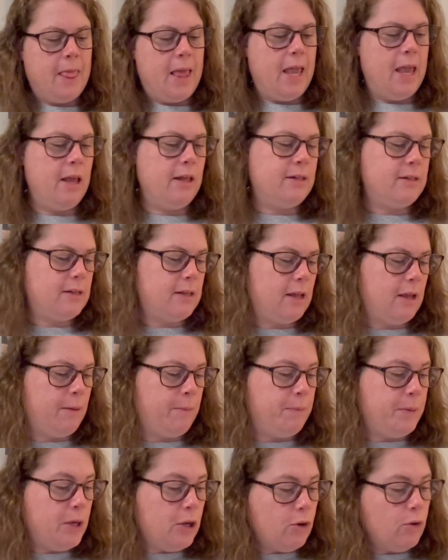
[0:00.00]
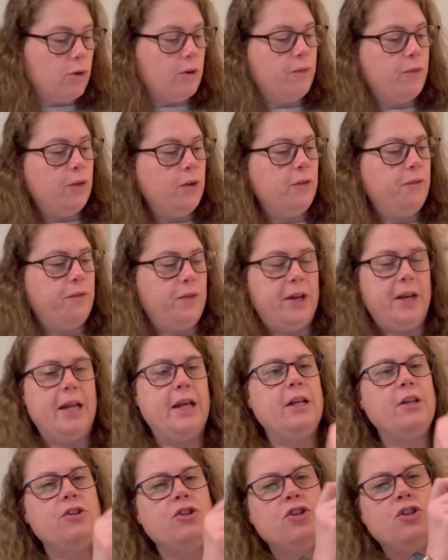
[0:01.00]
It's a beautiful
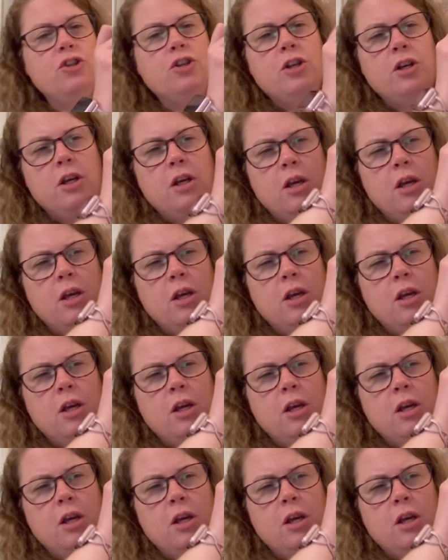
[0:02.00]
finish,